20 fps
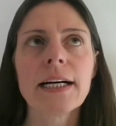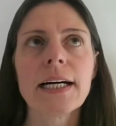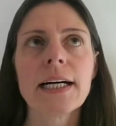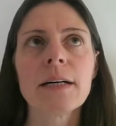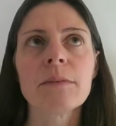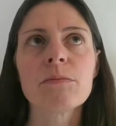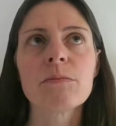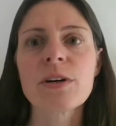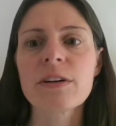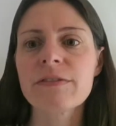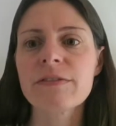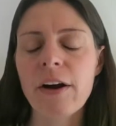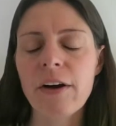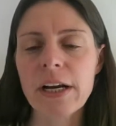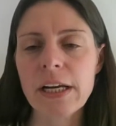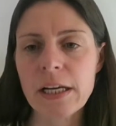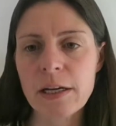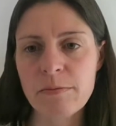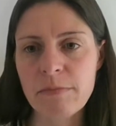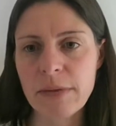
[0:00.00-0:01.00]
Um, we're
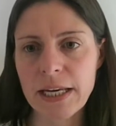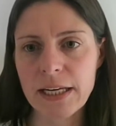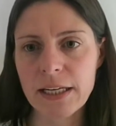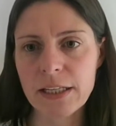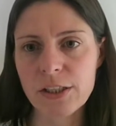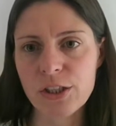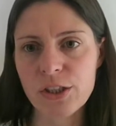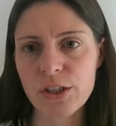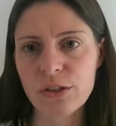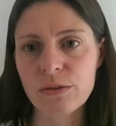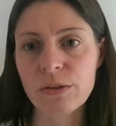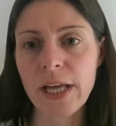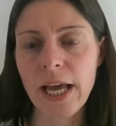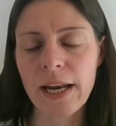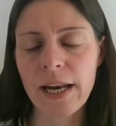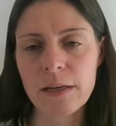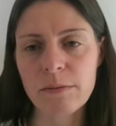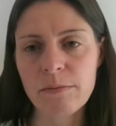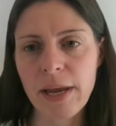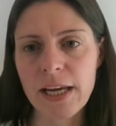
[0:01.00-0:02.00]
very committed to
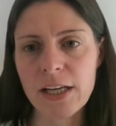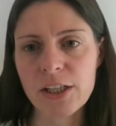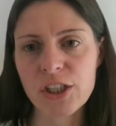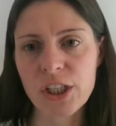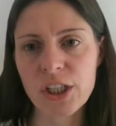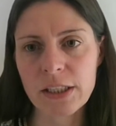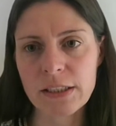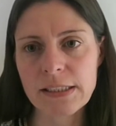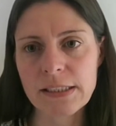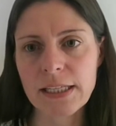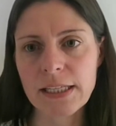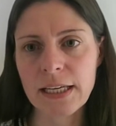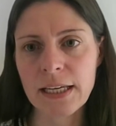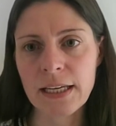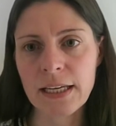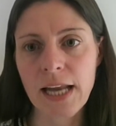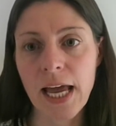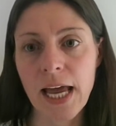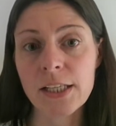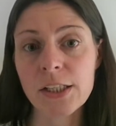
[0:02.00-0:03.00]
getting patients
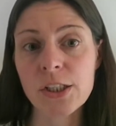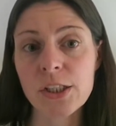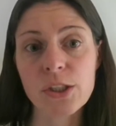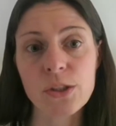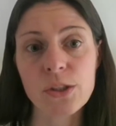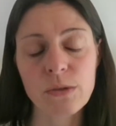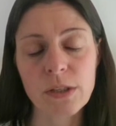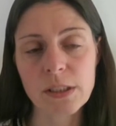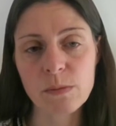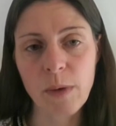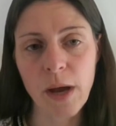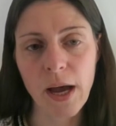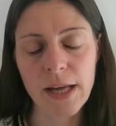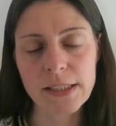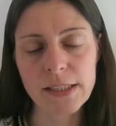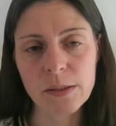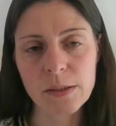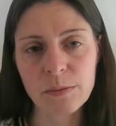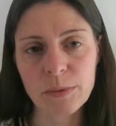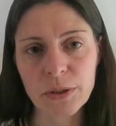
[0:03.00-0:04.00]
in as soon as
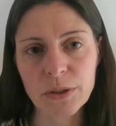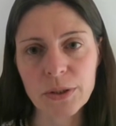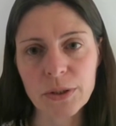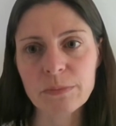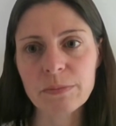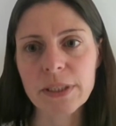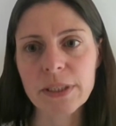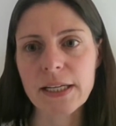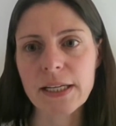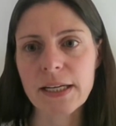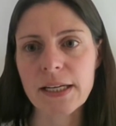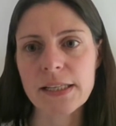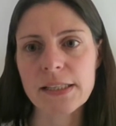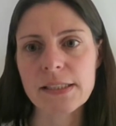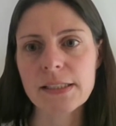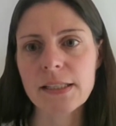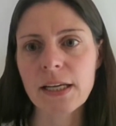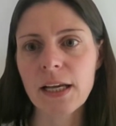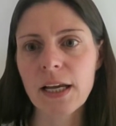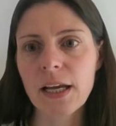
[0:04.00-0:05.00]
possible
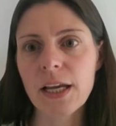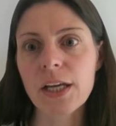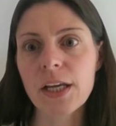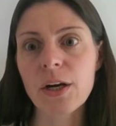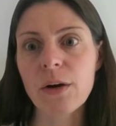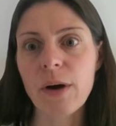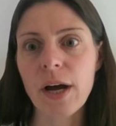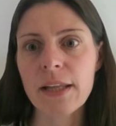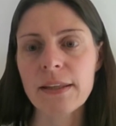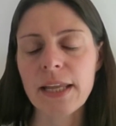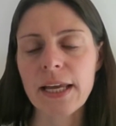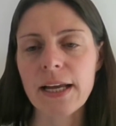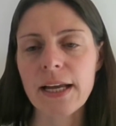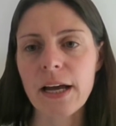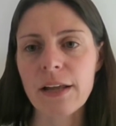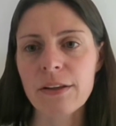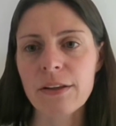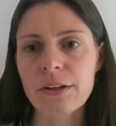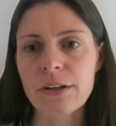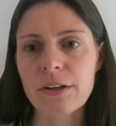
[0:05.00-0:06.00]
because, you know, unlike
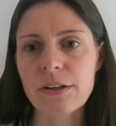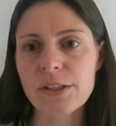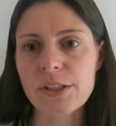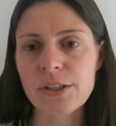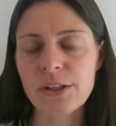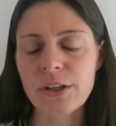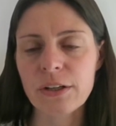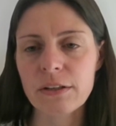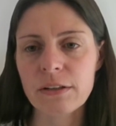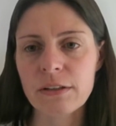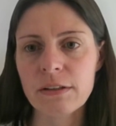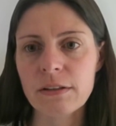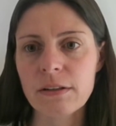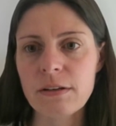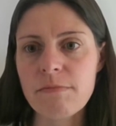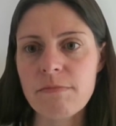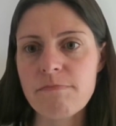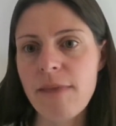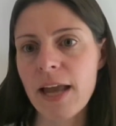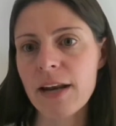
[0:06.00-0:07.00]
other
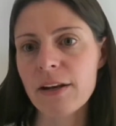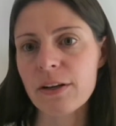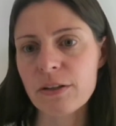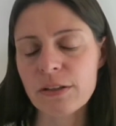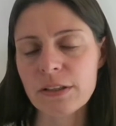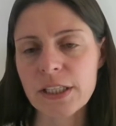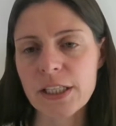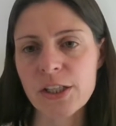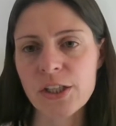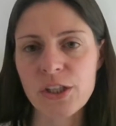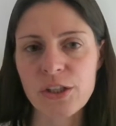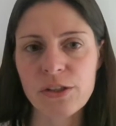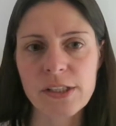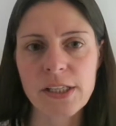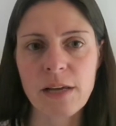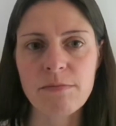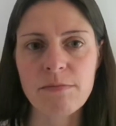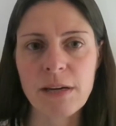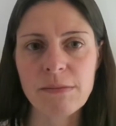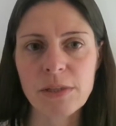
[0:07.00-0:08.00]
certain medical issues
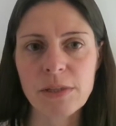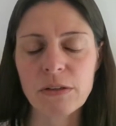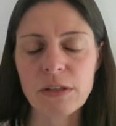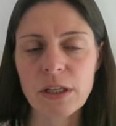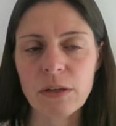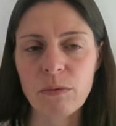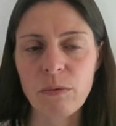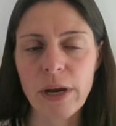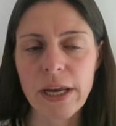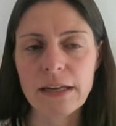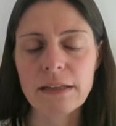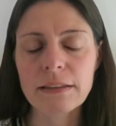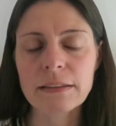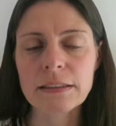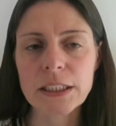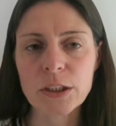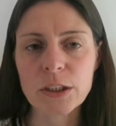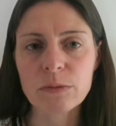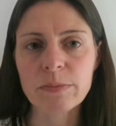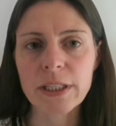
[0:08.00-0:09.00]
that maybe you can wait a
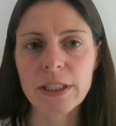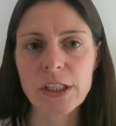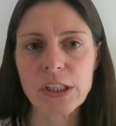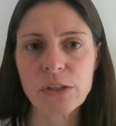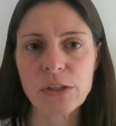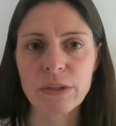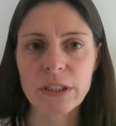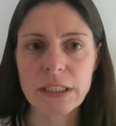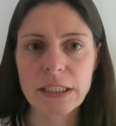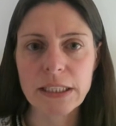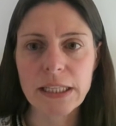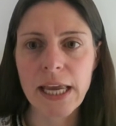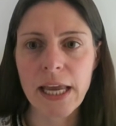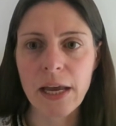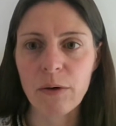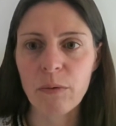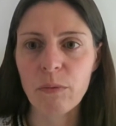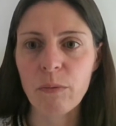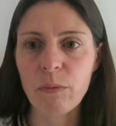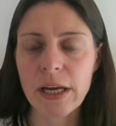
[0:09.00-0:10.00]
little bit, you really
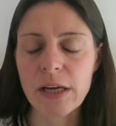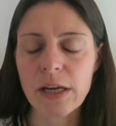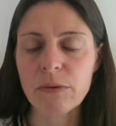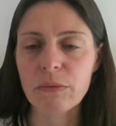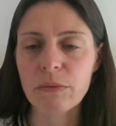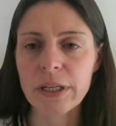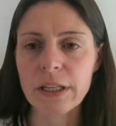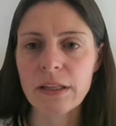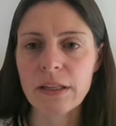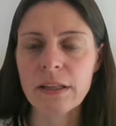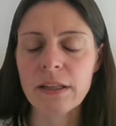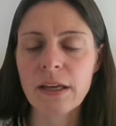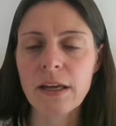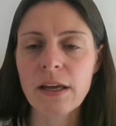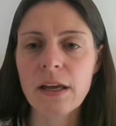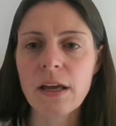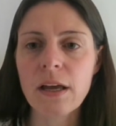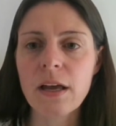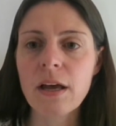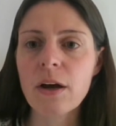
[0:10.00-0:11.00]
can't wait with,
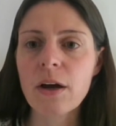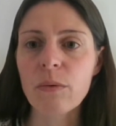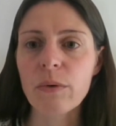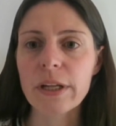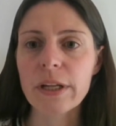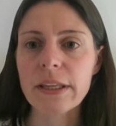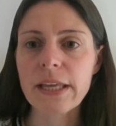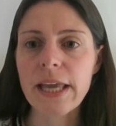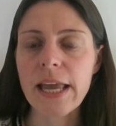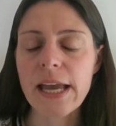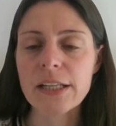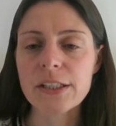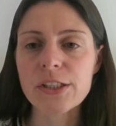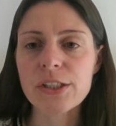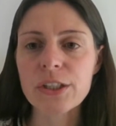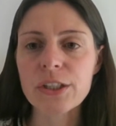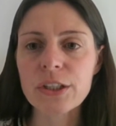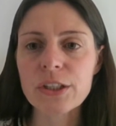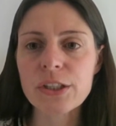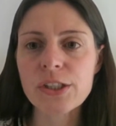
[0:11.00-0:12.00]
with
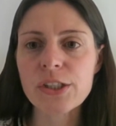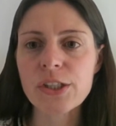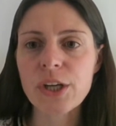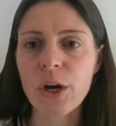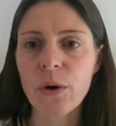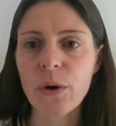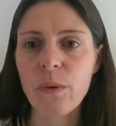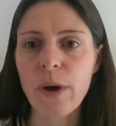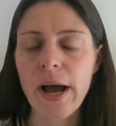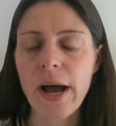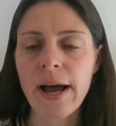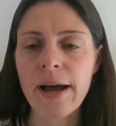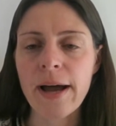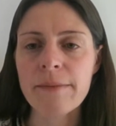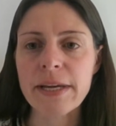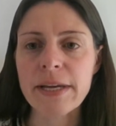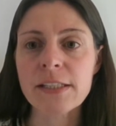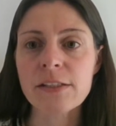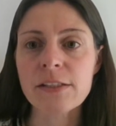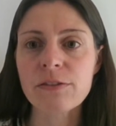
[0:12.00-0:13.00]
cancer. So um,
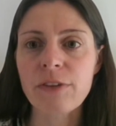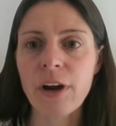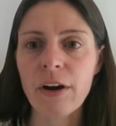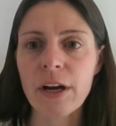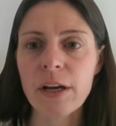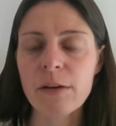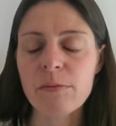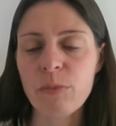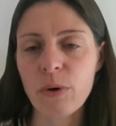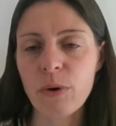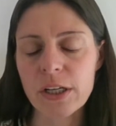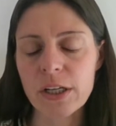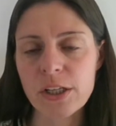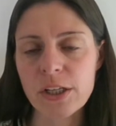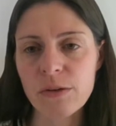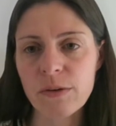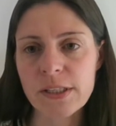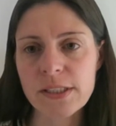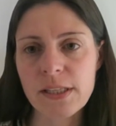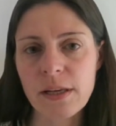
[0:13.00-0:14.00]
it's very important
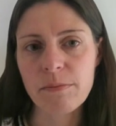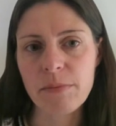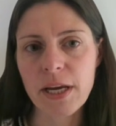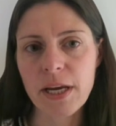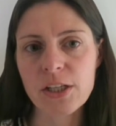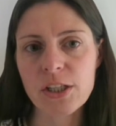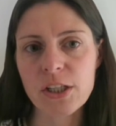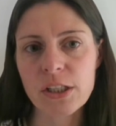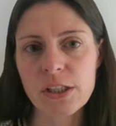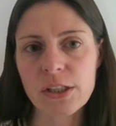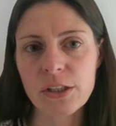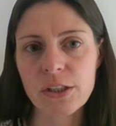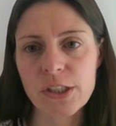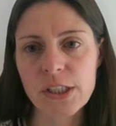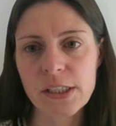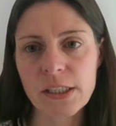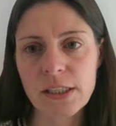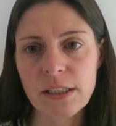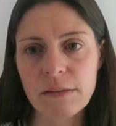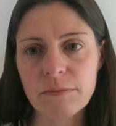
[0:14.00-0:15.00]
to us patients are
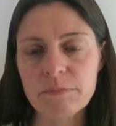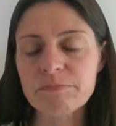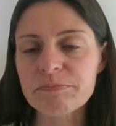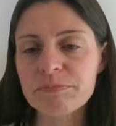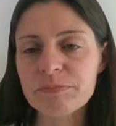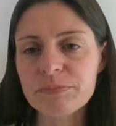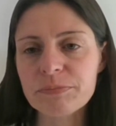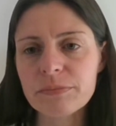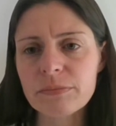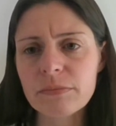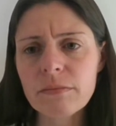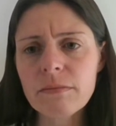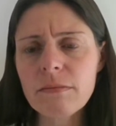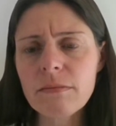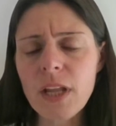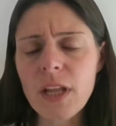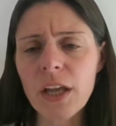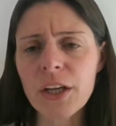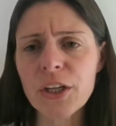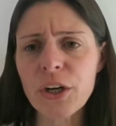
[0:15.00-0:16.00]
seen,
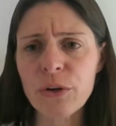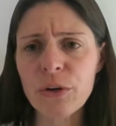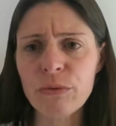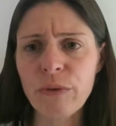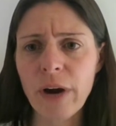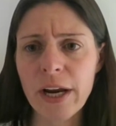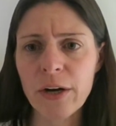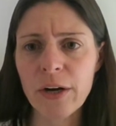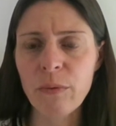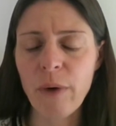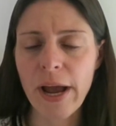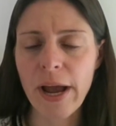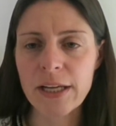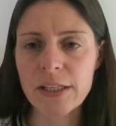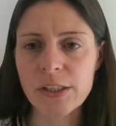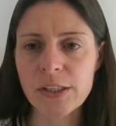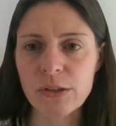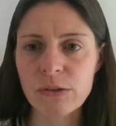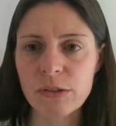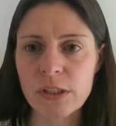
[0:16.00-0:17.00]
you know, right away
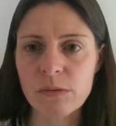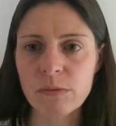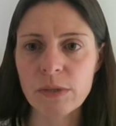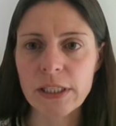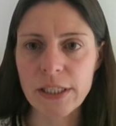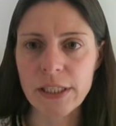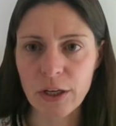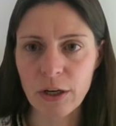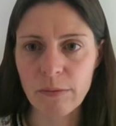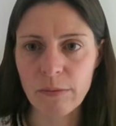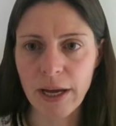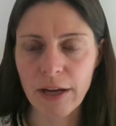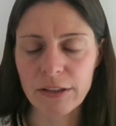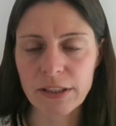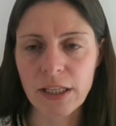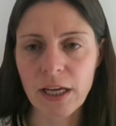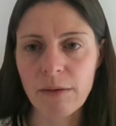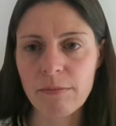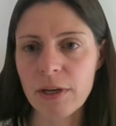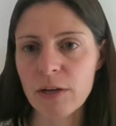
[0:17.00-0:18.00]
as soon as we hear about
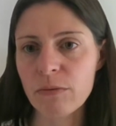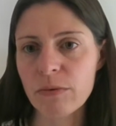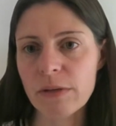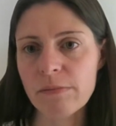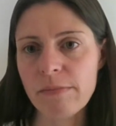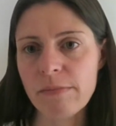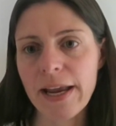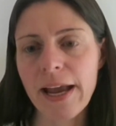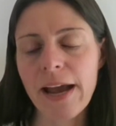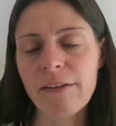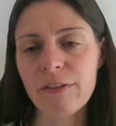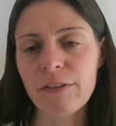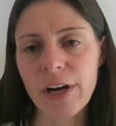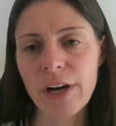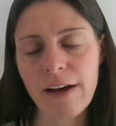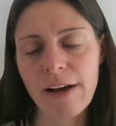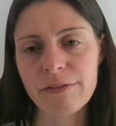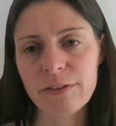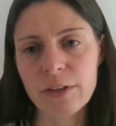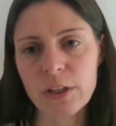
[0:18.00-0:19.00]
them, and we make every
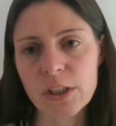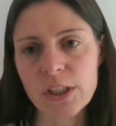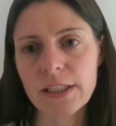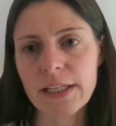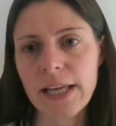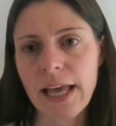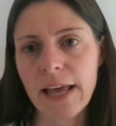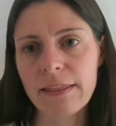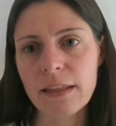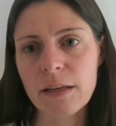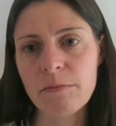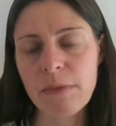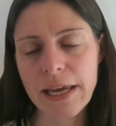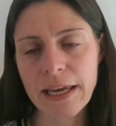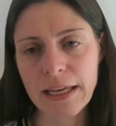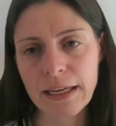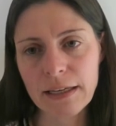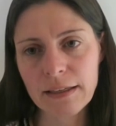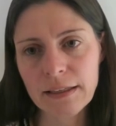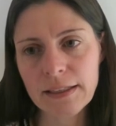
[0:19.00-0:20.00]
effort to get them
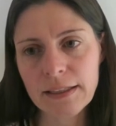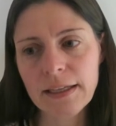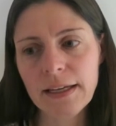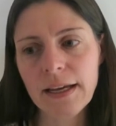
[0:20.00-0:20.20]
in.